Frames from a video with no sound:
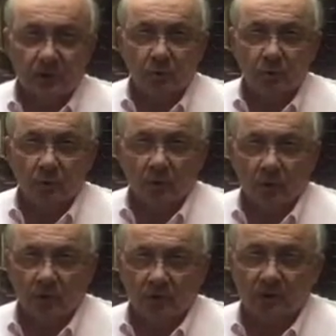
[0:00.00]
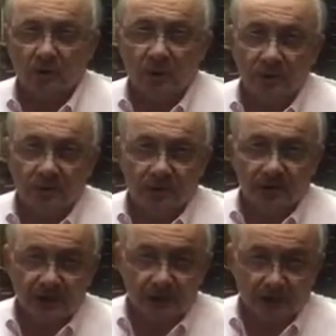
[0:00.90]
you are welcome
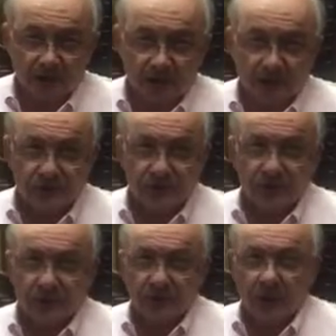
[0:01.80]
to email us.